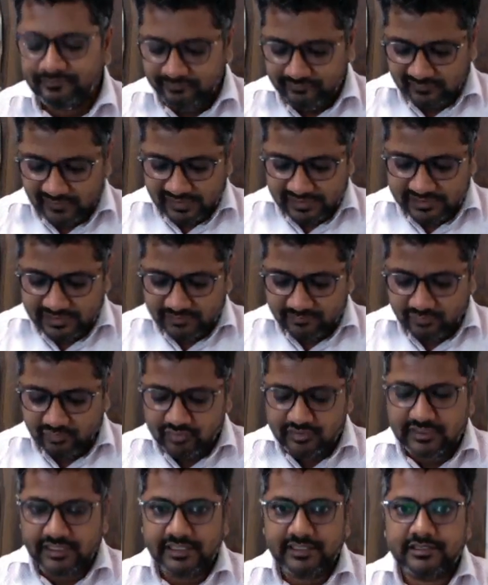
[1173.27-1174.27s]
suppose
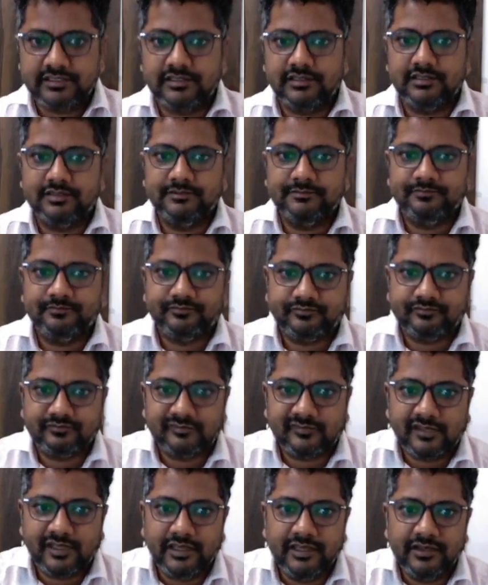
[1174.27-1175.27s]
that
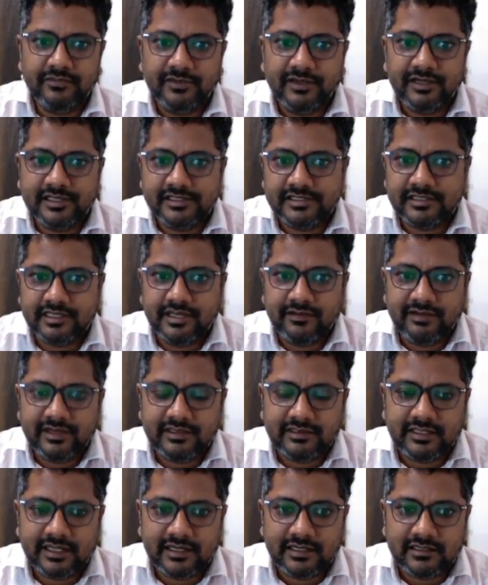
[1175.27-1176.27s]
if it is given
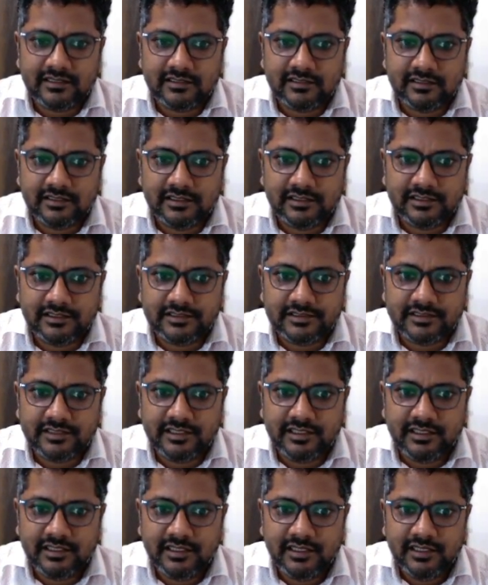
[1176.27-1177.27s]
that LiCl